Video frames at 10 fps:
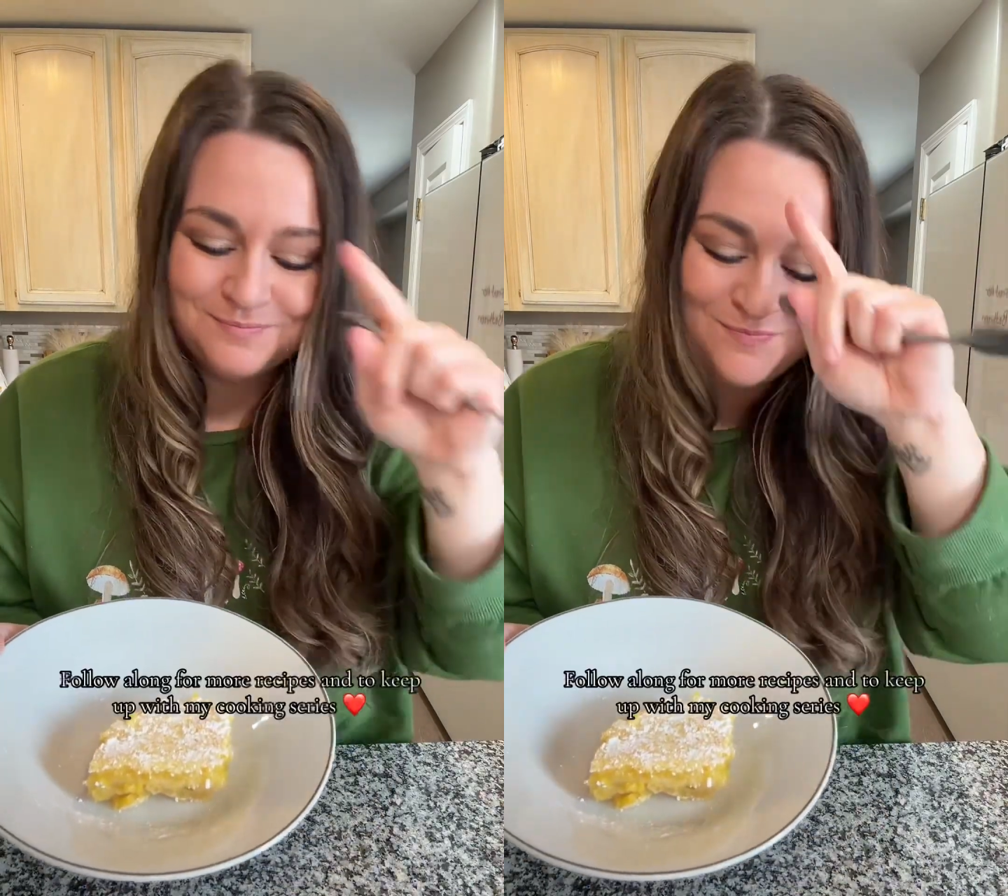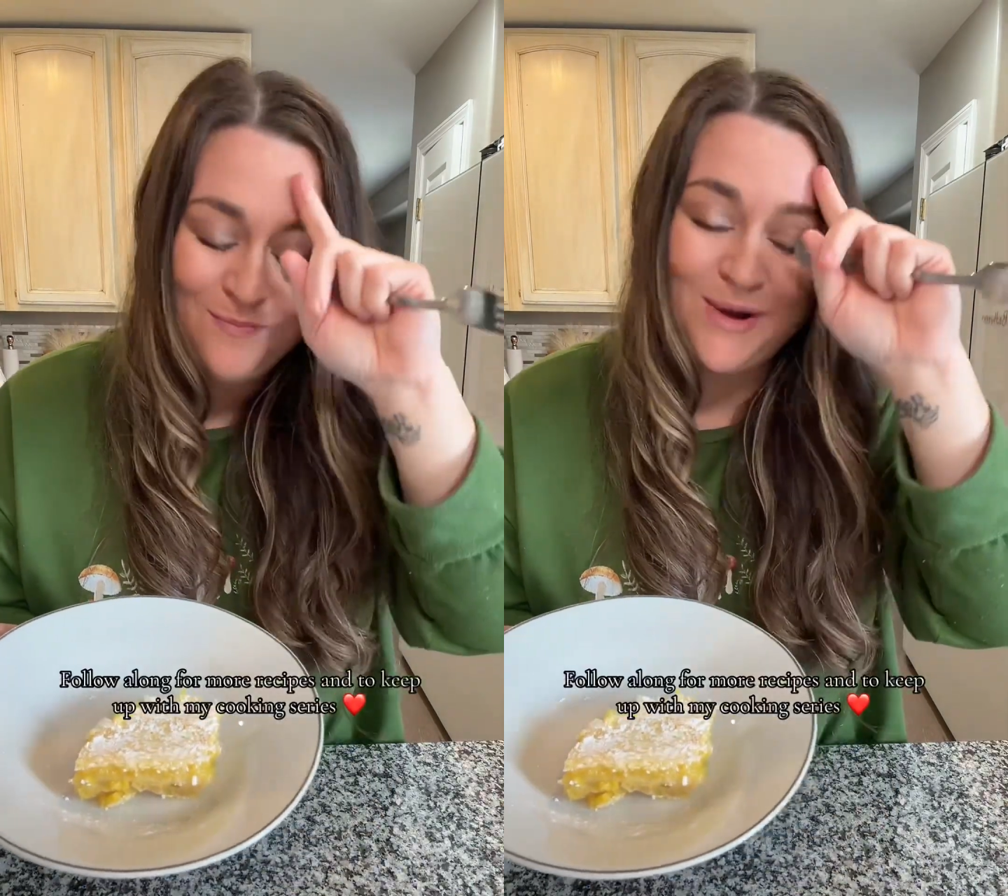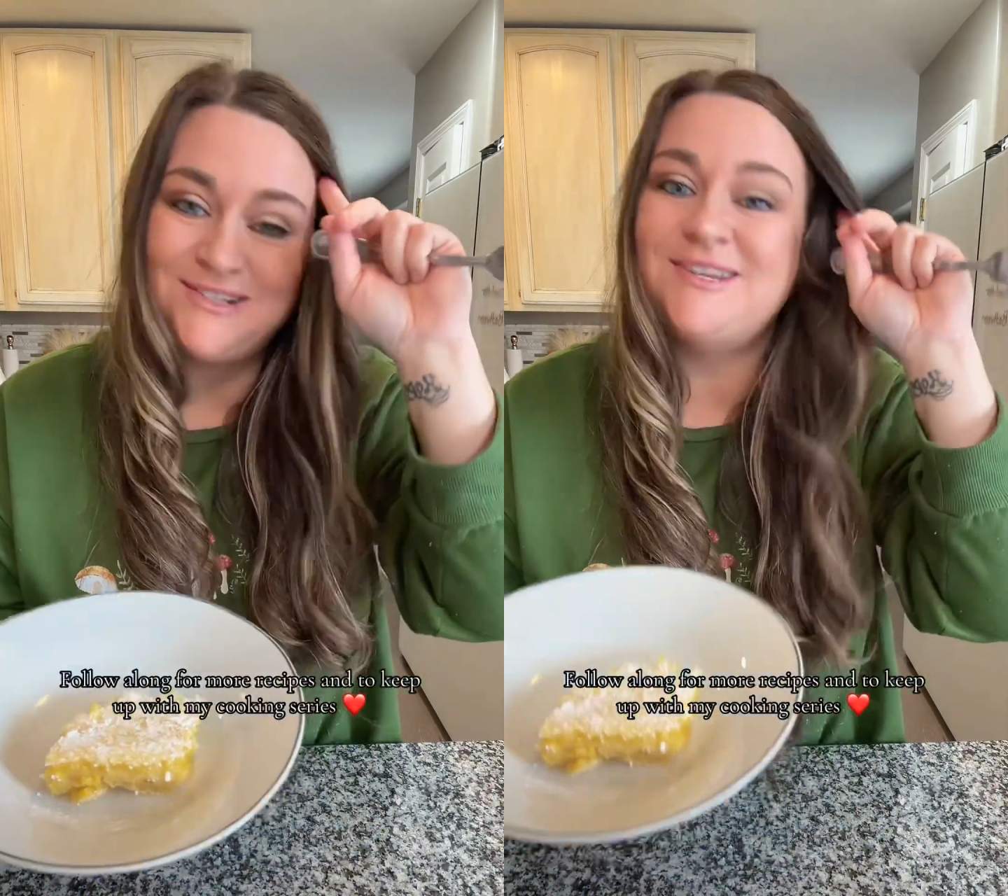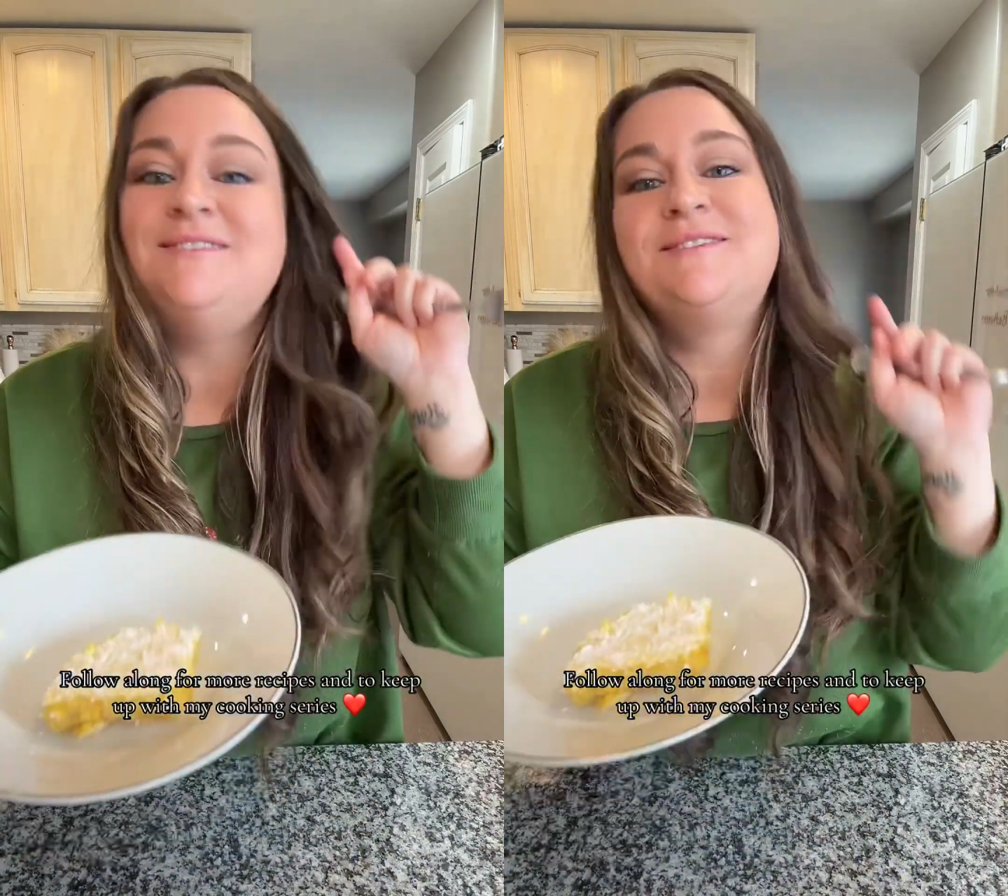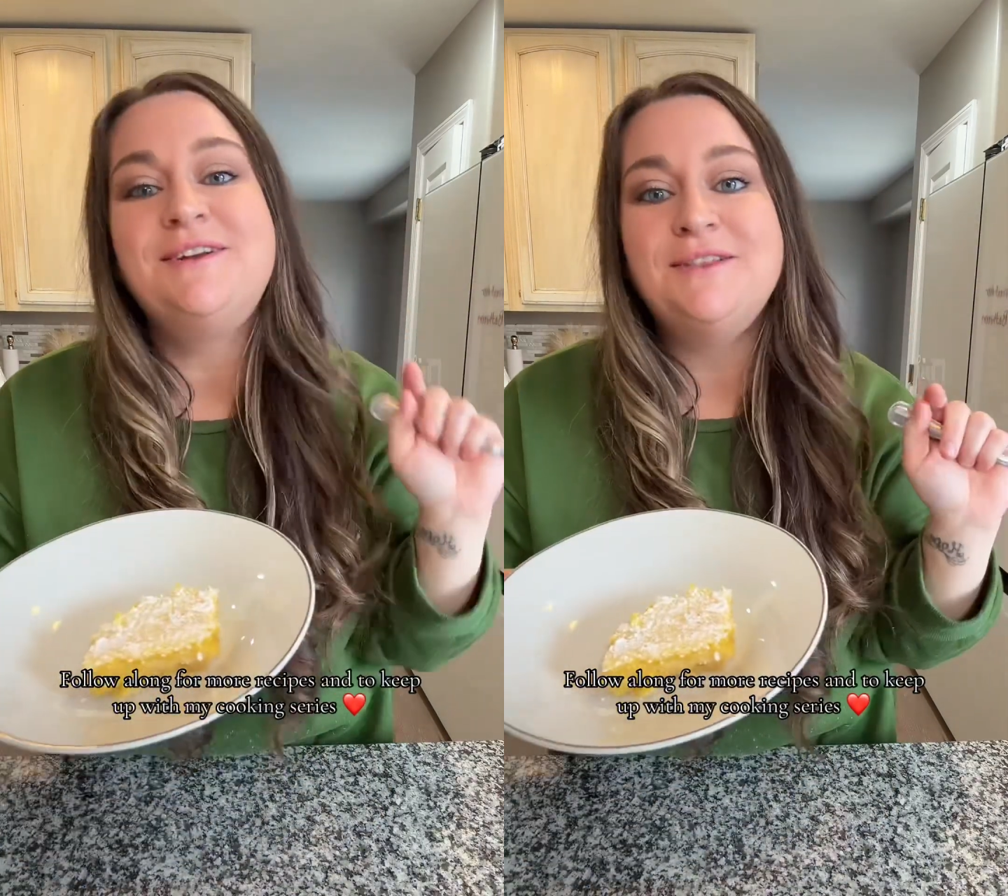My son's
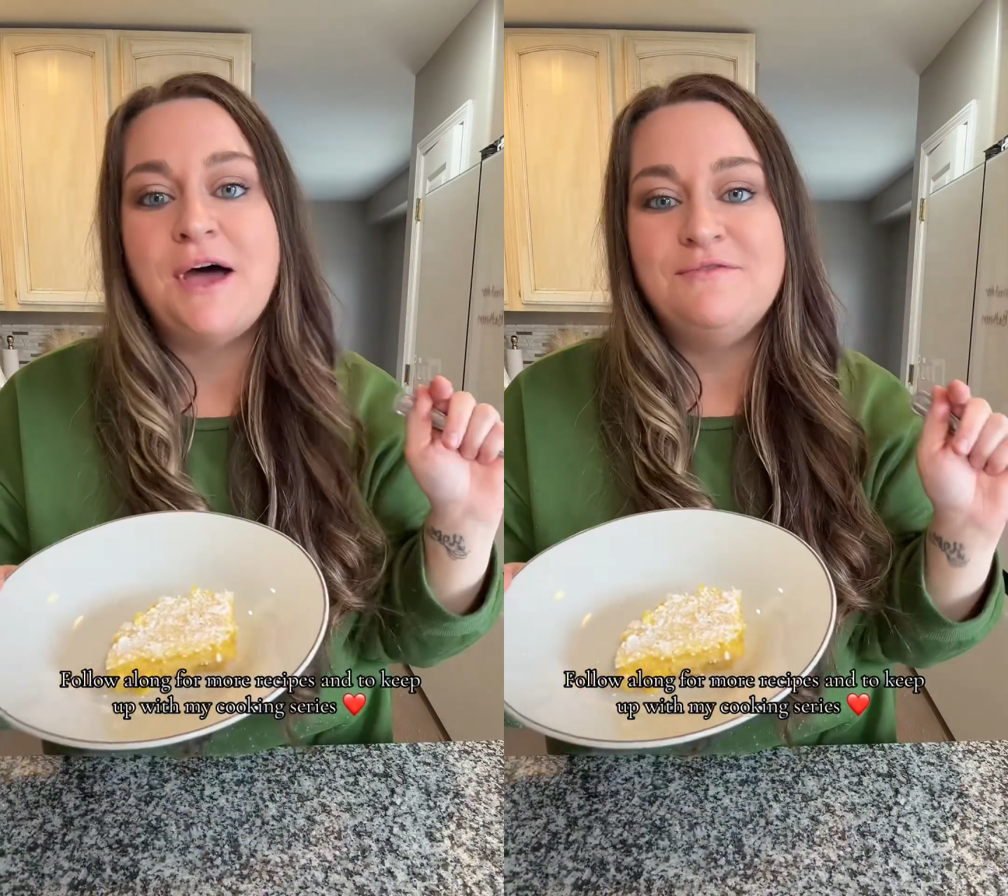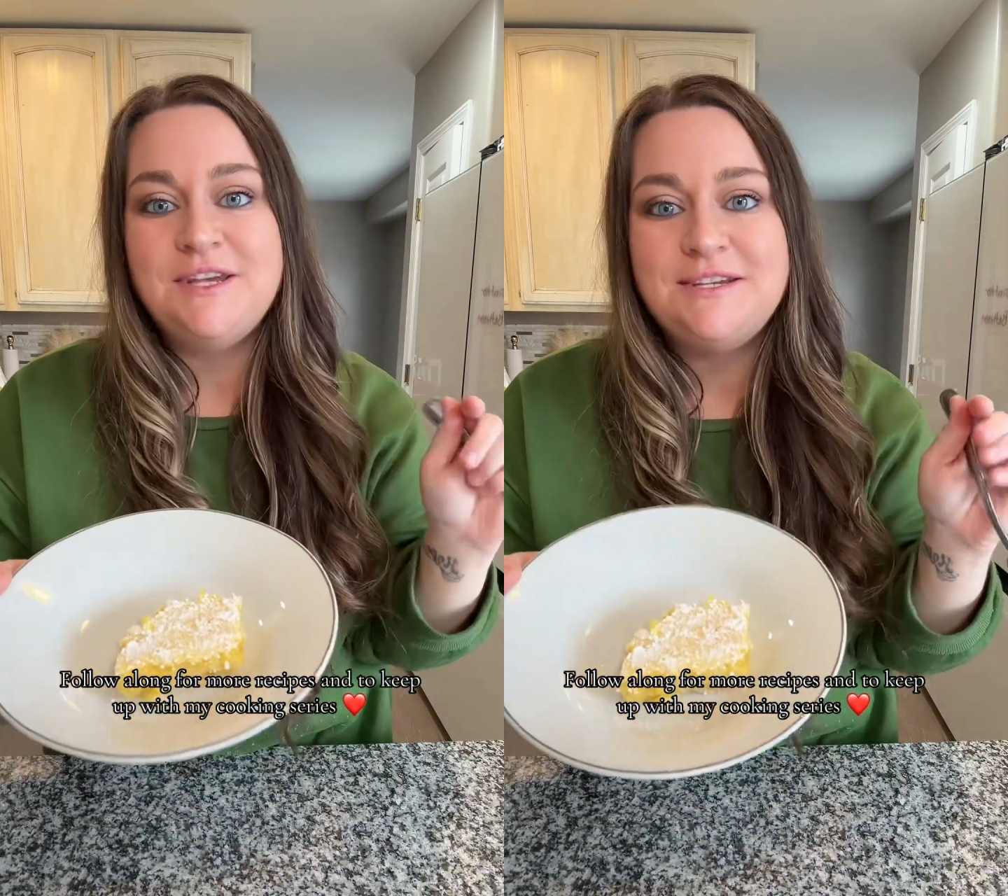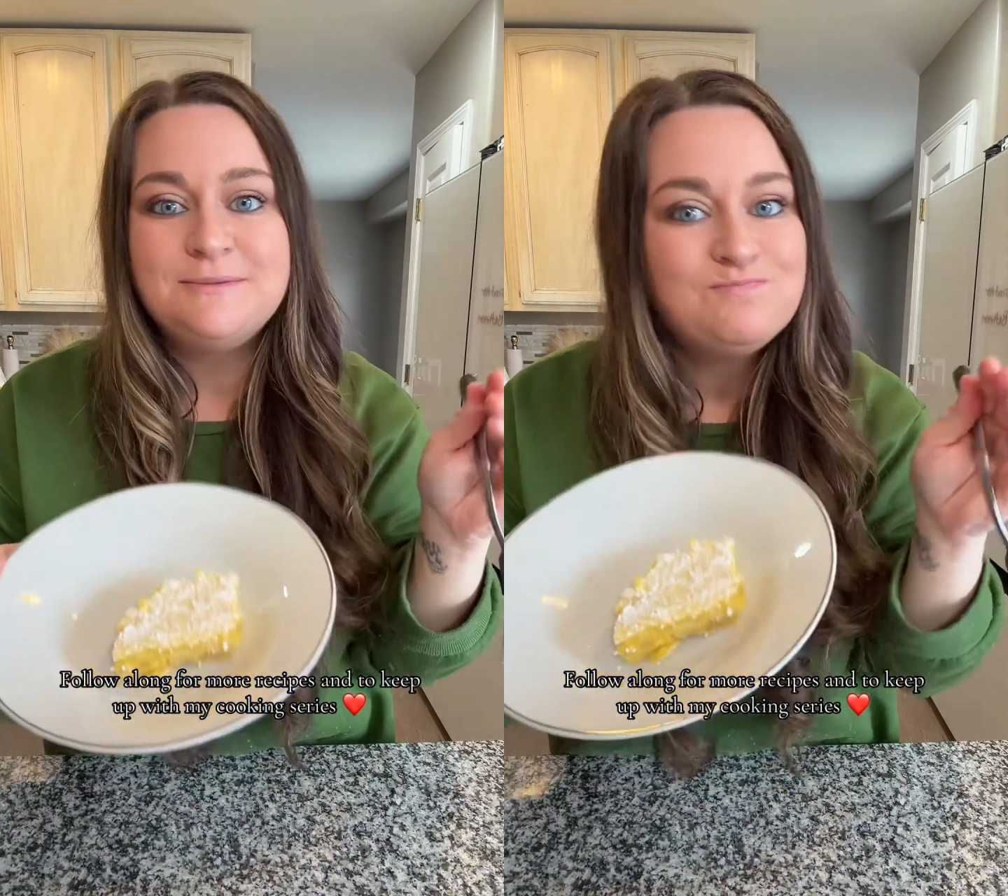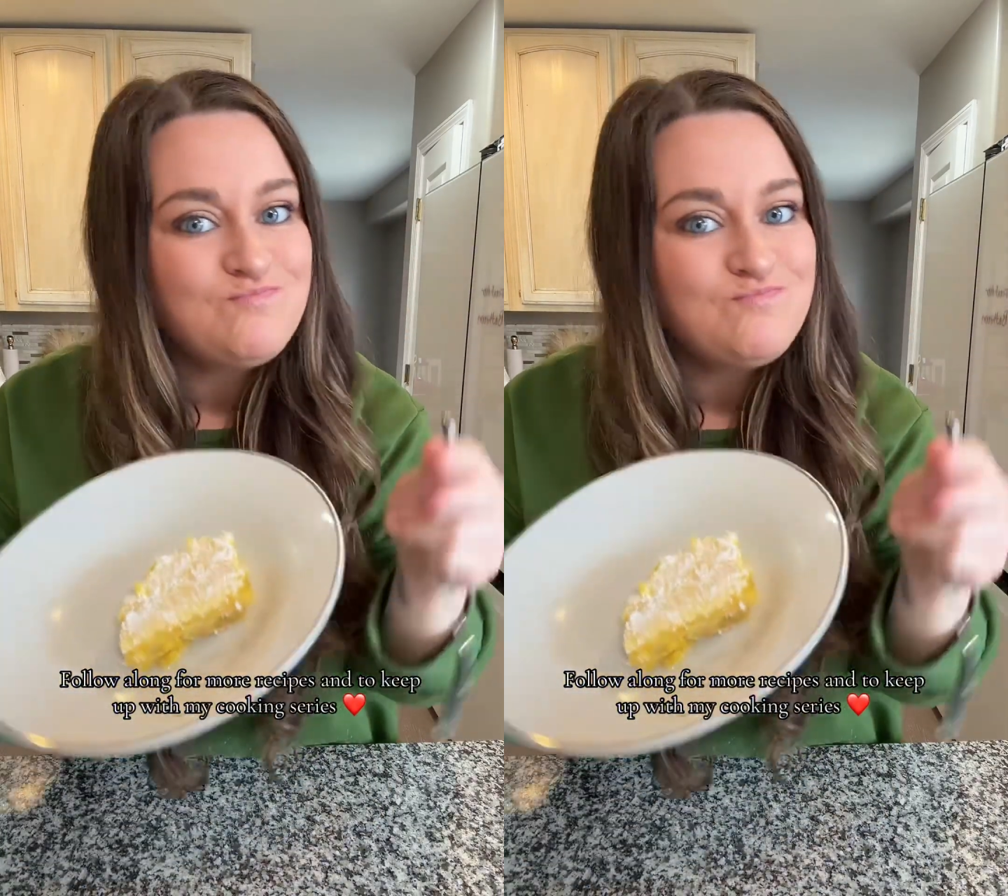gonna love these,